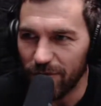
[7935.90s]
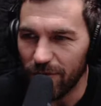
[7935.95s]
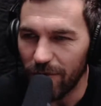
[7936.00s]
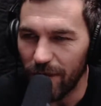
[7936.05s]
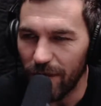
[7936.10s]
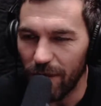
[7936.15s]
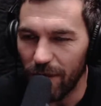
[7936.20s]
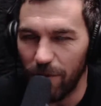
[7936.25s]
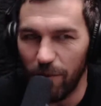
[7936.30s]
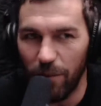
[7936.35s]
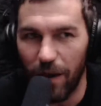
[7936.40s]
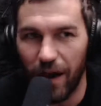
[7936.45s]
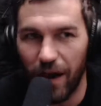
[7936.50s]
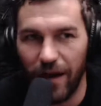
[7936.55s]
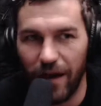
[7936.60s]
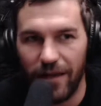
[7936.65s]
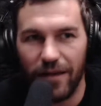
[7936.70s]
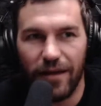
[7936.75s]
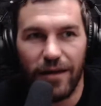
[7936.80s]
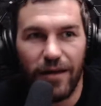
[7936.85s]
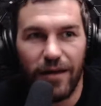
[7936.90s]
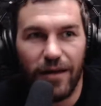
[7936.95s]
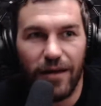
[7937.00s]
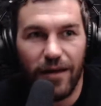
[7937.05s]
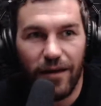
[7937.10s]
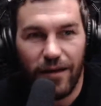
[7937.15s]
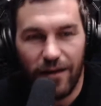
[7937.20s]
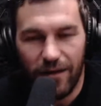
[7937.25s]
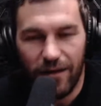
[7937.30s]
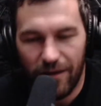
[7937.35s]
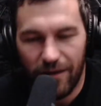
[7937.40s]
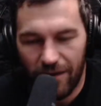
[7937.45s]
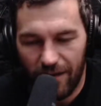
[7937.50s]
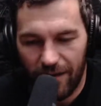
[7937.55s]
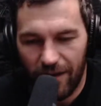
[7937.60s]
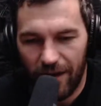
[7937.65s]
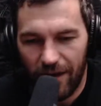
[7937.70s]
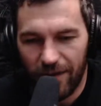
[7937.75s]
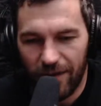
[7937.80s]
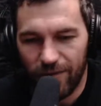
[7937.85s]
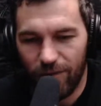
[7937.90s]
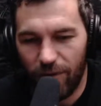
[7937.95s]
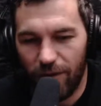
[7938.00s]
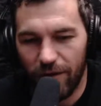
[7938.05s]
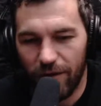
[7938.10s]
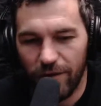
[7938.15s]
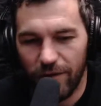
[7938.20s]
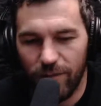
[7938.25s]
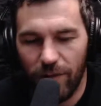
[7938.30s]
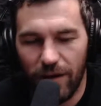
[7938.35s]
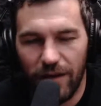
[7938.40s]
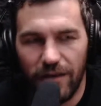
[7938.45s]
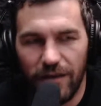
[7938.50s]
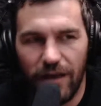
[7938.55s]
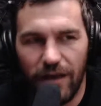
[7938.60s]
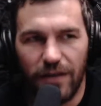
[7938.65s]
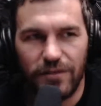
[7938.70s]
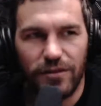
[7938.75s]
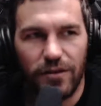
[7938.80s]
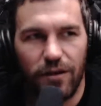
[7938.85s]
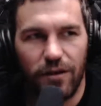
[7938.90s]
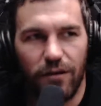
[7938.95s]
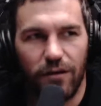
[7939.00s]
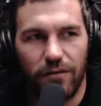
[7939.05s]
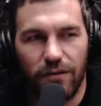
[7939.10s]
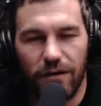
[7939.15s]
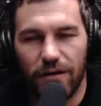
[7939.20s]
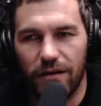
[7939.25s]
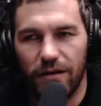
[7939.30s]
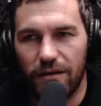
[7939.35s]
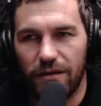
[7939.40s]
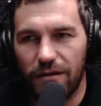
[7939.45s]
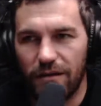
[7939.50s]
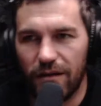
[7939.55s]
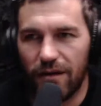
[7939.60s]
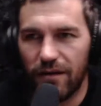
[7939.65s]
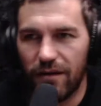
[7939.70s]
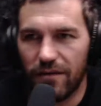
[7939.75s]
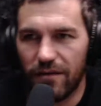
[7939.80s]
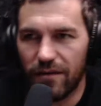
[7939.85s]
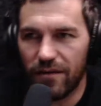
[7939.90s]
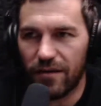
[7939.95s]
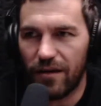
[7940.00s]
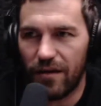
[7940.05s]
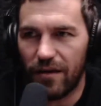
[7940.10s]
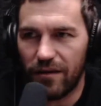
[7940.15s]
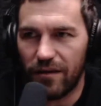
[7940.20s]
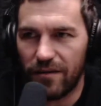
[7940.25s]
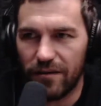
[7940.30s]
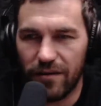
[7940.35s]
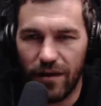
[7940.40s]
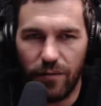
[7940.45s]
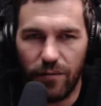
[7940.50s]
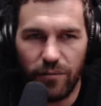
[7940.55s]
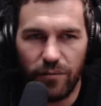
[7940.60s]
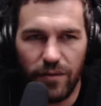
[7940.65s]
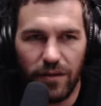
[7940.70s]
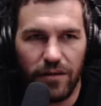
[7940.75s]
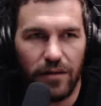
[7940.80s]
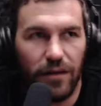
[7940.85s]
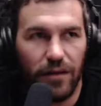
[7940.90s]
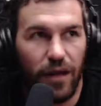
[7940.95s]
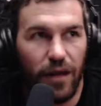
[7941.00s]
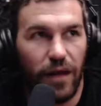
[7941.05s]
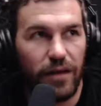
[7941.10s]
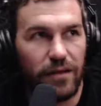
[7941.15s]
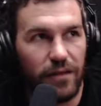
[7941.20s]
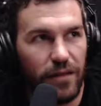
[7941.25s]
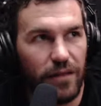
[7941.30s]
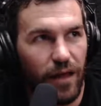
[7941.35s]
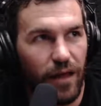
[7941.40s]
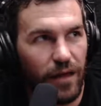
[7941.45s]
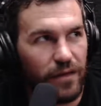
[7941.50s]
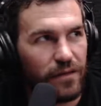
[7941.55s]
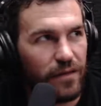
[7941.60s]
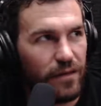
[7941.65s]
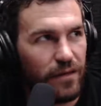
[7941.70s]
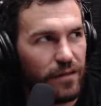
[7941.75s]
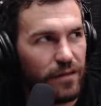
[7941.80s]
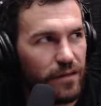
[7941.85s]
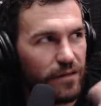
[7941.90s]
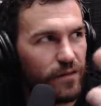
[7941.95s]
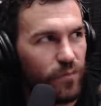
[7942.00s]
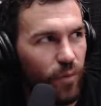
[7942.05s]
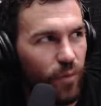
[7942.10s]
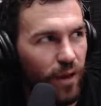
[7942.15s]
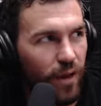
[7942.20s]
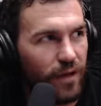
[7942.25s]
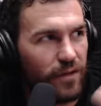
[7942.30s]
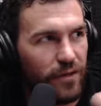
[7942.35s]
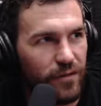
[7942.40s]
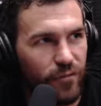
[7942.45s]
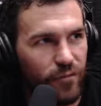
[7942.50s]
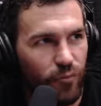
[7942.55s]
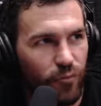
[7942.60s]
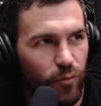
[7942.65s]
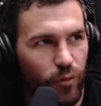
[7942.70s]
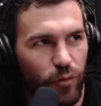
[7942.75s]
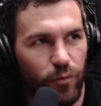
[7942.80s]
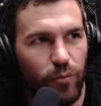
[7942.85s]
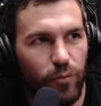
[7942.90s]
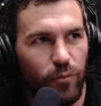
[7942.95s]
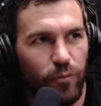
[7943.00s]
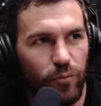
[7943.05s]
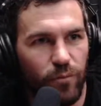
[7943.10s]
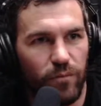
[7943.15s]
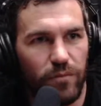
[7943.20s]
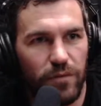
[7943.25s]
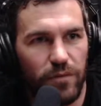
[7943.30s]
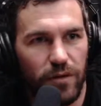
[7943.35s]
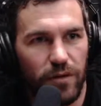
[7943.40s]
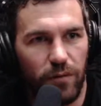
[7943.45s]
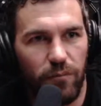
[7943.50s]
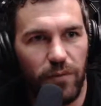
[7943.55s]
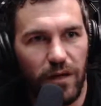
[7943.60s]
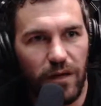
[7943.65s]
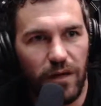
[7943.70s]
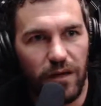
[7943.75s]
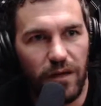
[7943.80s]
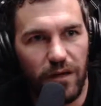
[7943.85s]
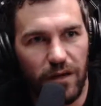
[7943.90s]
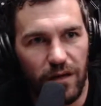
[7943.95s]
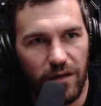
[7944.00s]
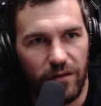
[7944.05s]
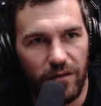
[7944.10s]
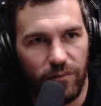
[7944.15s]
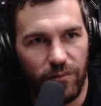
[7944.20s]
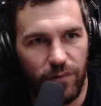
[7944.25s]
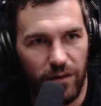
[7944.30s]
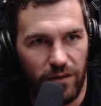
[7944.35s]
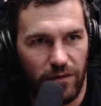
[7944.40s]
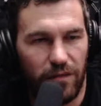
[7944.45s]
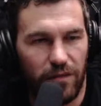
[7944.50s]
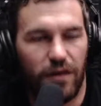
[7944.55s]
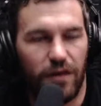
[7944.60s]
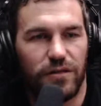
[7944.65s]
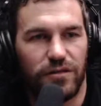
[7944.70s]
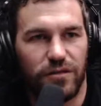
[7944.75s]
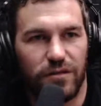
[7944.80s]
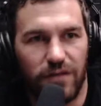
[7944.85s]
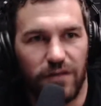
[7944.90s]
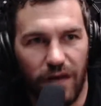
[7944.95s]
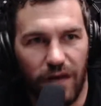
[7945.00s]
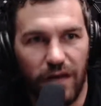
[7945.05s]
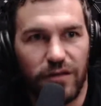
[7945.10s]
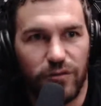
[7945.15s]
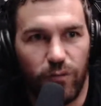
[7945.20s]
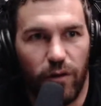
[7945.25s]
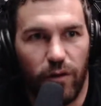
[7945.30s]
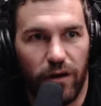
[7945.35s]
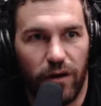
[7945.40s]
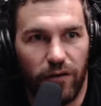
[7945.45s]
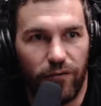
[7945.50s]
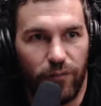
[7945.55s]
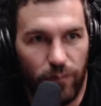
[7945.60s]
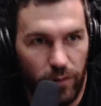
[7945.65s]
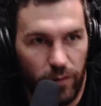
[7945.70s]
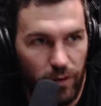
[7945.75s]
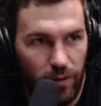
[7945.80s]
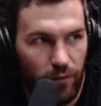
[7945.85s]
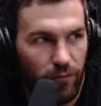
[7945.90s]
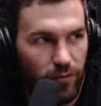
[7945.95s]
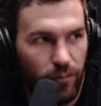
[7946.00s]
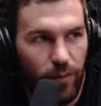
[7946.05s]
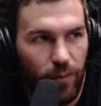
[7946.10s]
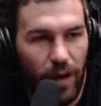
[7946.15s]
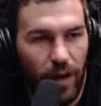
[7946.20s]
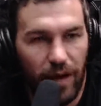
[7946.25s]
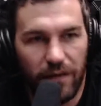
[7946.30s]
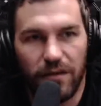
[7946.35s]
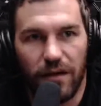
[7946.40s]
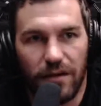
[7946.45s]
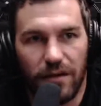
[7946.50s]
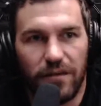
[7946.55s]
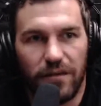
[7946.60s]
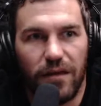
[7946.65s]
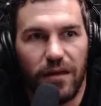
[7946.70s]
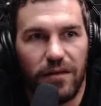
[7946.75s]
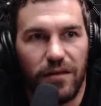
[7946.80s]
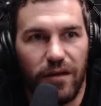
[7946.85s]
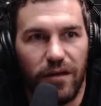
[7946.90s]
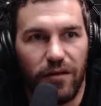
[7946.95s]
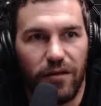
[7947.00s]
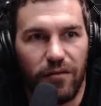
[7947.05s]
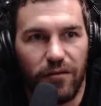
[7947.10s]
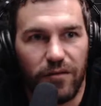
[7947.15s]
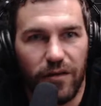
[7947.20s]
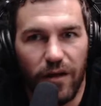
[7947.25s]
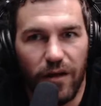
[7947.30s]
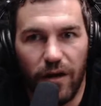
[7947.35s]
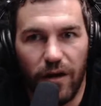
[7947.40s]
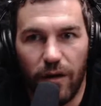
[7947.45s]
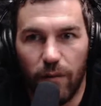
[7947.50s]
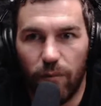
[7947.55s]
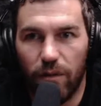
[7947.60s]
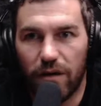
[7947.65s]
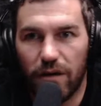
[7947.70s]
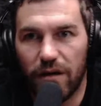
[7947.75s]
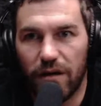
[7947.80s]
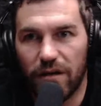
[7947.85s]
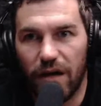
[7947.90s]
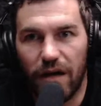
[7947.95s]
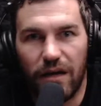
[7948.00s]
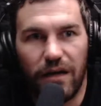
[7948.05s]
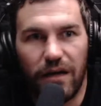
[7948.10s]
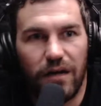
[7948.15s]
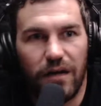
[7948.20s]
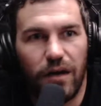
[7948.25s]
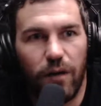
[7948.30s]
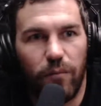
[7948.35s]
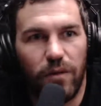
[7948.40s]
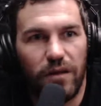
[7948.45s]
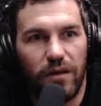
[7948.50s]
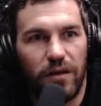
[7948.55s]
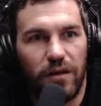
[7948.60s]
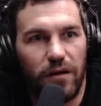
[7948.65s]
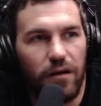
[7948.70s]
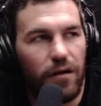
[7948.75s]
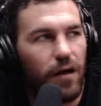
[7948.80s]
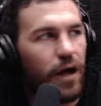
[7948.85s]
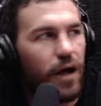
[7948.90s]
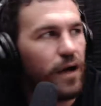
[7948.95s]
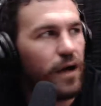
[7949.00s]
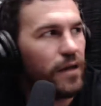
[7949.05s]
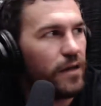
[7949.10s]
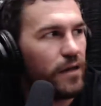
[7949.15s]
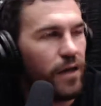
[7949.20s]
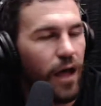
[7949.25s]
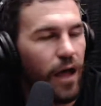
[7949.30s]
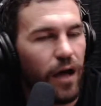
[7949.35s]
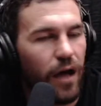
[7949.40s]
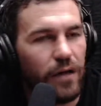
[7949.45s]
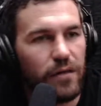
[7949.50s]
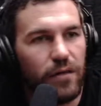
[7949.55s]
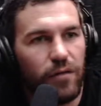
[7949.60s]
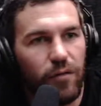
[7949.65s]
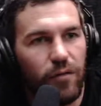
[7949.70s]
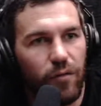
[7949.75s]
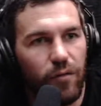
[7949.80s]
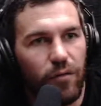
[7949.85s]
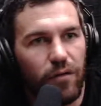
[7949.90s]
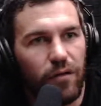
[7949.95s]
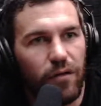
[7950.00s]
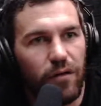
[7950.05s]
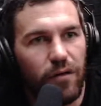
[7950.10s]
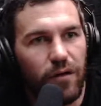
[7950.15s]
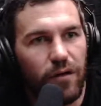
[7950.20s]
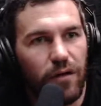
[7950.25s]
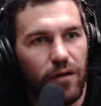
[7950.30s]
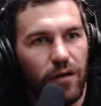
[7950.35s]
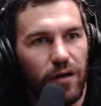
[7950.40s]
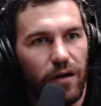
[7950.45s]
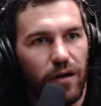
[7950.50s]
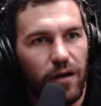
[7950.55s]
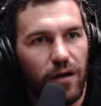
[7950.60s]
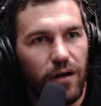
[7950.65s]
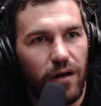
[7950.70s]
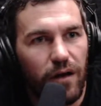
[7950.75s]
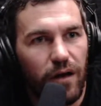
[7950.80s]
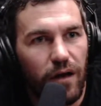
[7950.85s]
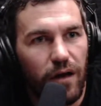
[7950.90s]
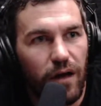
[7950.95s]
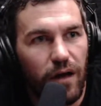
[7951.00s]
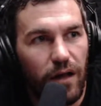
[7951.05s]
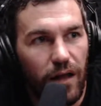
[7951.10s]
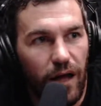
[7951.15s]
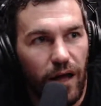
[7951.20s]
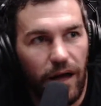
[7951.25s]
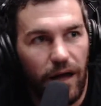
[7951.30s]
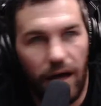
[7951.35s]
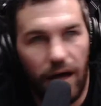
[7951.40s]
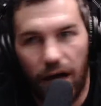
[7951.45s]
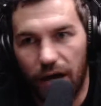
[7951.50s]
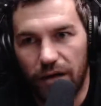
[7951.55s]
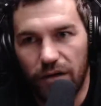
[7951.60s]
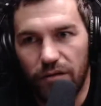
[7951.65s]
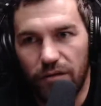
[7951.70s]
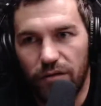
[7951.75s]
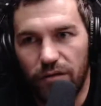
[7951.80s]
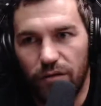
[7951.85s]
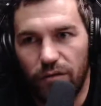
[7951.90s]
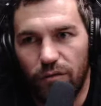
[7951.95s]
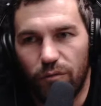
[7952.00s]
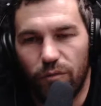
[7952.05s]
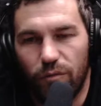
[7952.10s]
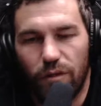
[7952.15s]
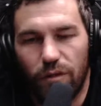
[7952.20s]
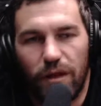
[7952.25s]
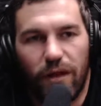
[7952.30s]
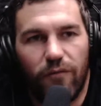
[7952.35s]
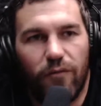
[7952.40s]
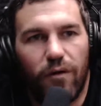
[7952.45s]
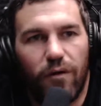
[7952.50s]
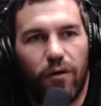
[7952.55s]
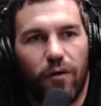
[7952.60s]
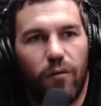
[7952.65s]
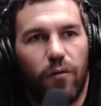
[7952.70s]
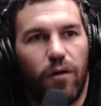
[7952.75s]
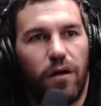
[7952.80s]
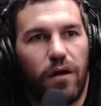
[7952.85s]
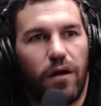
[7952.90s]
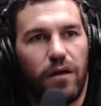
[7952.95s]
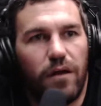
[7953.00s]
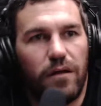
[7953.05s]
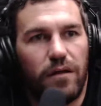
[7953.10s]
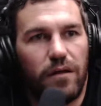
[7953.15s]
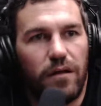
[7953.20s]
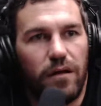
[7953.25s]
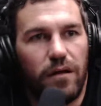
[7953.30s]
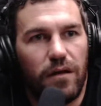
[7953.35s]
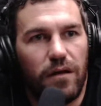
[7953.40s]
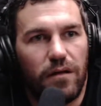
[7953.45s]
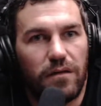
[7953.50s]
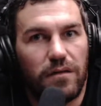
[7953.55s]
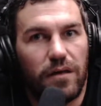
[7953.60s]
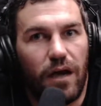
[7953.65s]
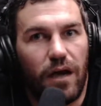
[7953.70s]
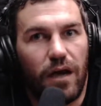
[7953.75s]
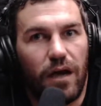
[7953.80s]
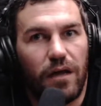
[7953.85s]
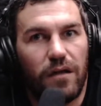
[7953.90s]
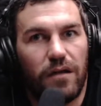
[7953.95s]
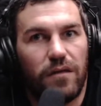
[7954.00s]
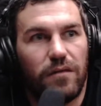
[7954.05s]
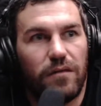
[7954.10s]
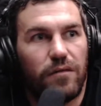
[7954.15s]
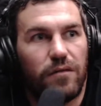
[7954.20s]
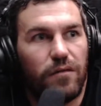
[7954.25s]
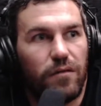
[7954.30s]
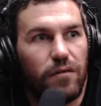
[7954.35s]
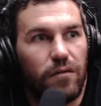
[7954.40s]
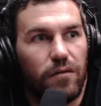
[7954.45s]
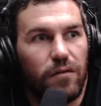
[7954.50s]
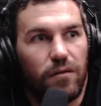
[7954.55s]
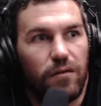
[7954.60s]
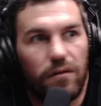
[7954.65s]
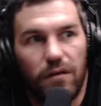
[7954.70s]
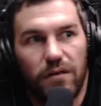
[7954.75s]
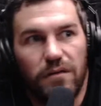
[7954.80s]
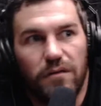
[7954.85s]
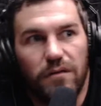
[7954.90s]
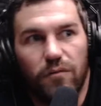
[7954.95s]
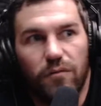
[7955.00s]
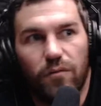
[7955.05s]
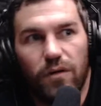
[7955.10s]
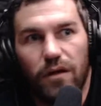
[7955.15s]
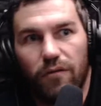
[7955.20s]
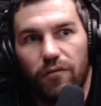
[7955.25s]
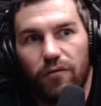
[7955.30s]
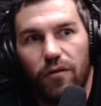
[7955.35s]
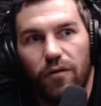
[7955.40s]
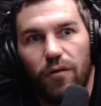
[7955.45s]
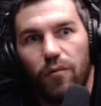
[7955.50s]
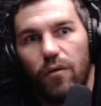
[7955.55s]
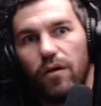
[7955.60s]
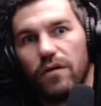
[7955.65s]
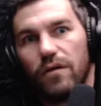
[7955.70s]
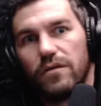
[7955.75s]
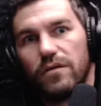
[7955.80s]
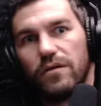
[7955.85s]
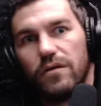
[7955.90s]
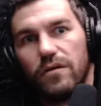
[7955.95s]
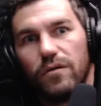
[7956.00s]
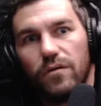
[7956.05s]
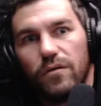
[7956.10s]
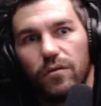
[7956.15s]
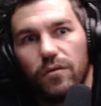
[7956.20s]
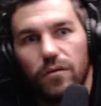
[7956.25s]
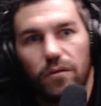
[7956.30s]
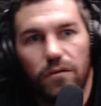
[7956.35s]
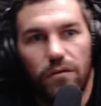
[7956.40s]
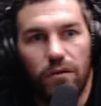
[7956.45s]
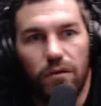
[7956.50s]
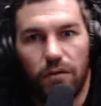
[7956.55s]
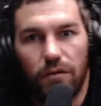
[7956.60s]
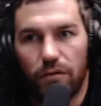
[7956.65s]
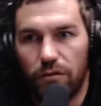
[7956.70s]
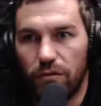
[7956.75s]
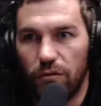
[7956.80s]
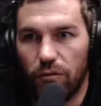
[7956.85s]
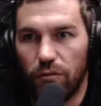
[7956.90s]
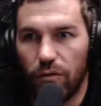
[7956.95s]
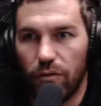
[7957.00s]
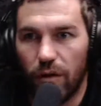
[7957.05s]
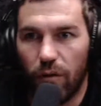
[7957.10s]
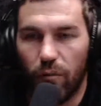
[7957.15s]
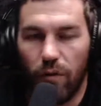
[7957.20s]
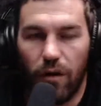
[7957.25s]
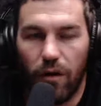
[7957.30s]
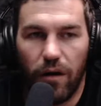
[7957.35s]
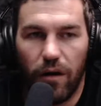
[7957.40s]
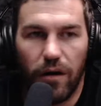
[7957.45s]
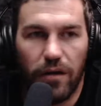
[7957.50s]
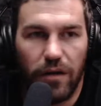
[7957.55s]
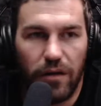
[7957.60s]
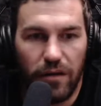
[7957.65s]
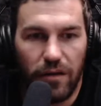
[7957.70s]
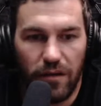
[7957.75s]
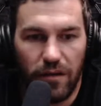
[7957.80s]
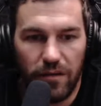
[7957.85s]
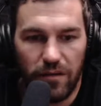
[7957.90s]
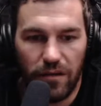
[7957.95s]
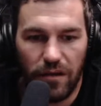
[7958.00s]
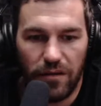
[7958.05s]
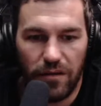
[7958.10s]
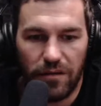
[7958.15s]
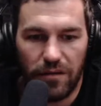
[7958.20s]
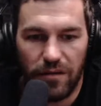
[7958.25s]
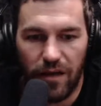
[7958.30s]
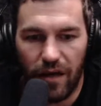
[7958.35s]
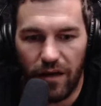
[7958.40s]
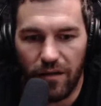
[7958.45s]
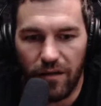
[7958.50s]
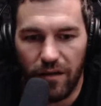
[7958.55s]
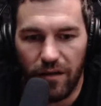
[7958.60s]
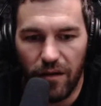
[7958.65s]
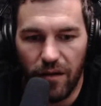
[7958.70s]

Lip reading: But as far as meditation goes, look, it's something like this is why this room to me has been such a sanctuary for me over the past like 10 years, because I can come in here, I can lock the door, and I can do whatever I want in silence or listen to whatever I want to or do what I want. And it's that,